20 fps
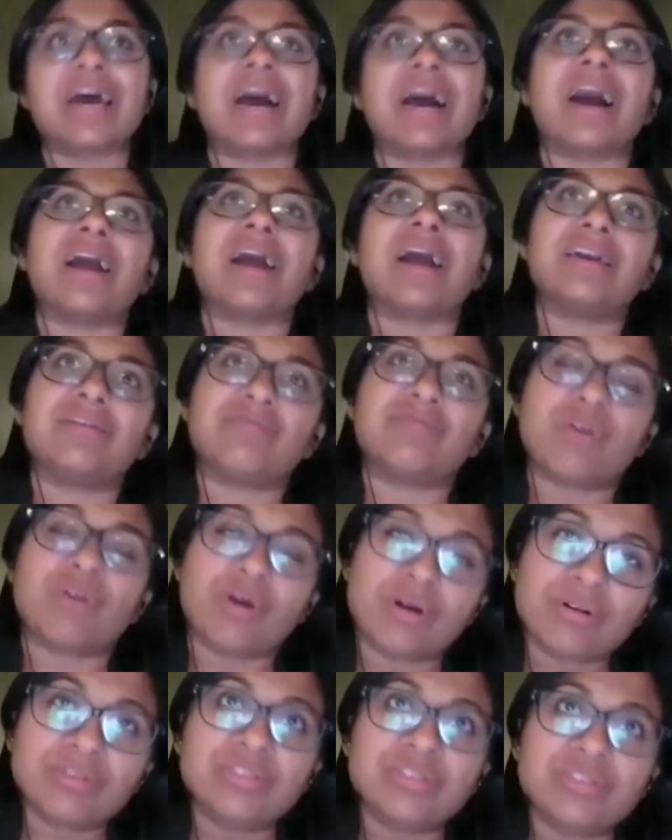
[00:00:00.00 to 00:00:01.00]
I have
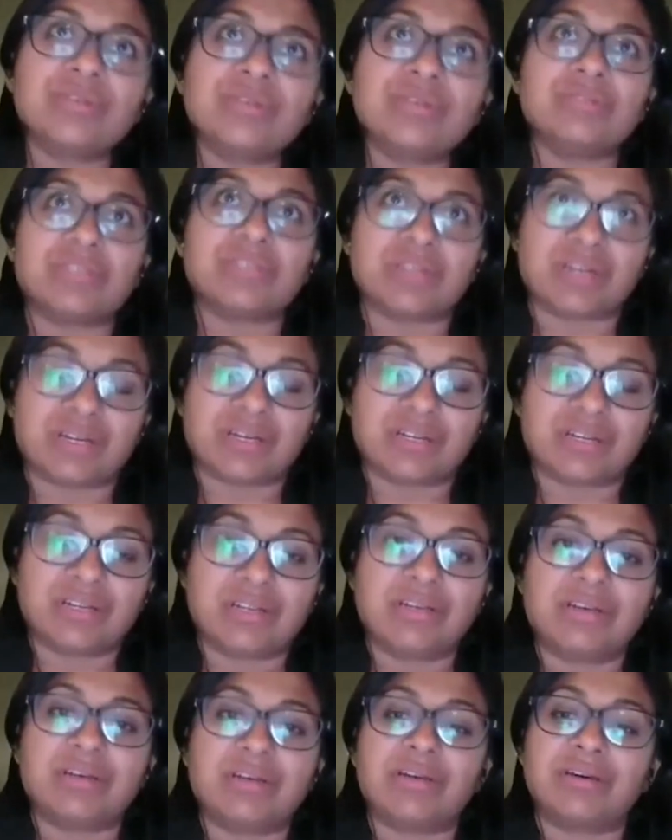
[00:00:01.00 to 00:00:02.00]
also done
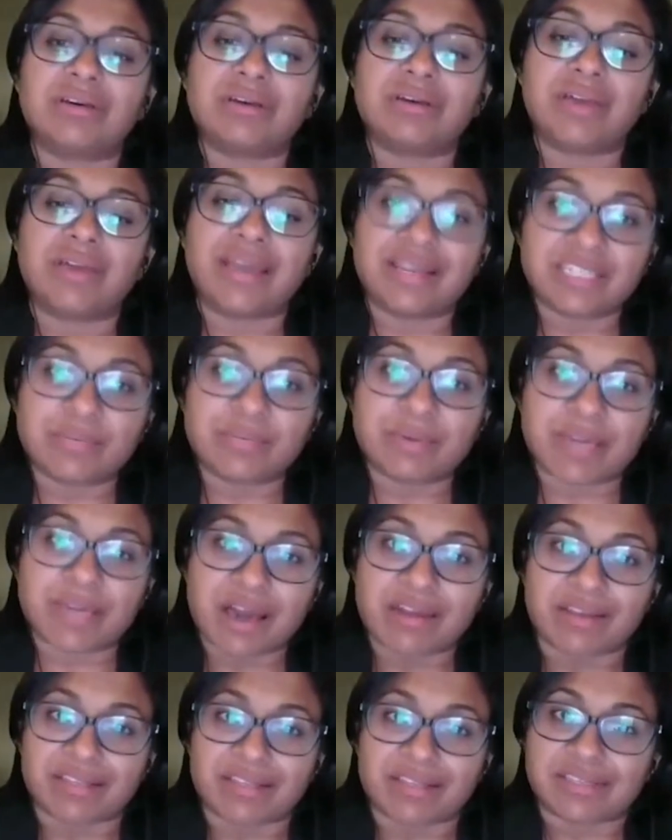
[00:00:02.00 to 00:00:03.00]

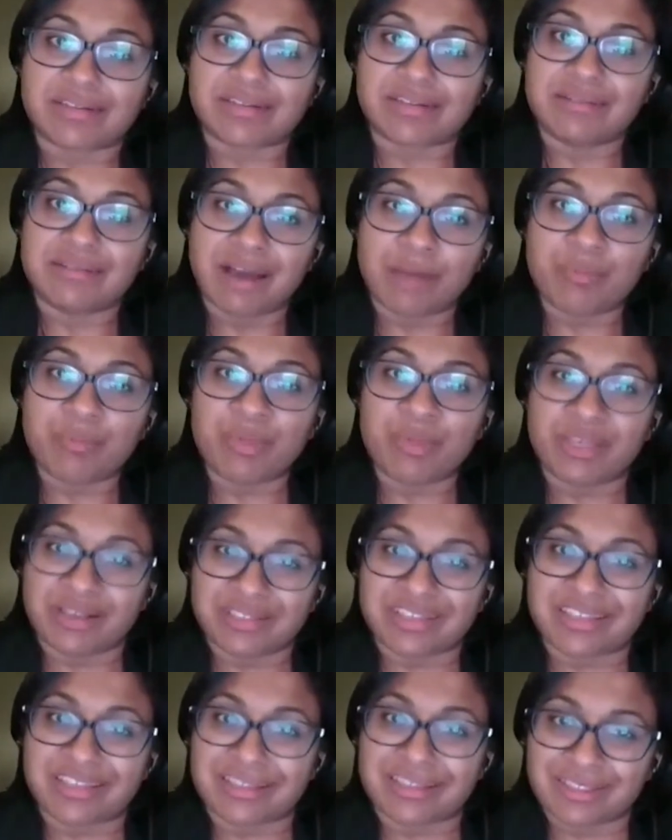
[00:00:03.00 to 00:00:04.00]
antibiotics, not because
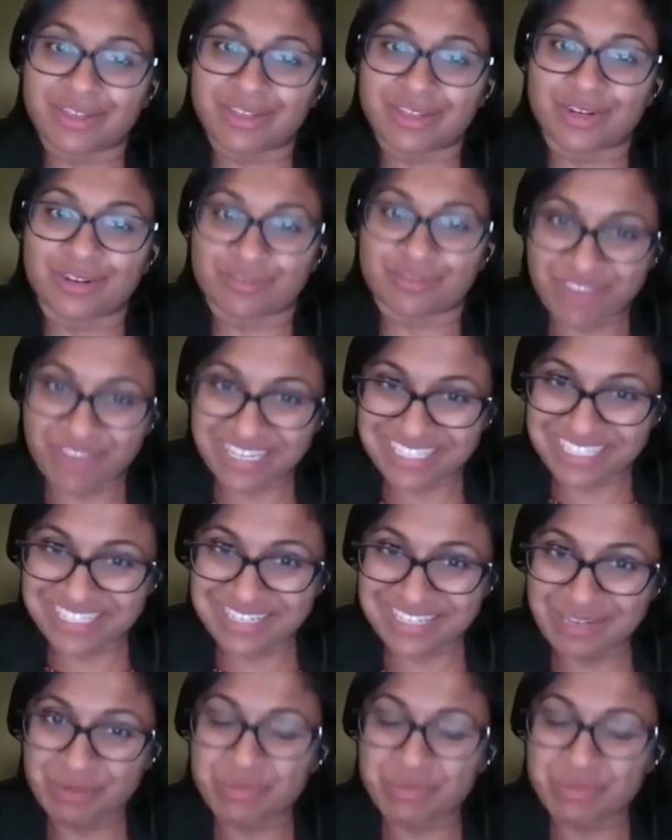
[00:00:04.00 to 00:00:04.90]
I think they're infected,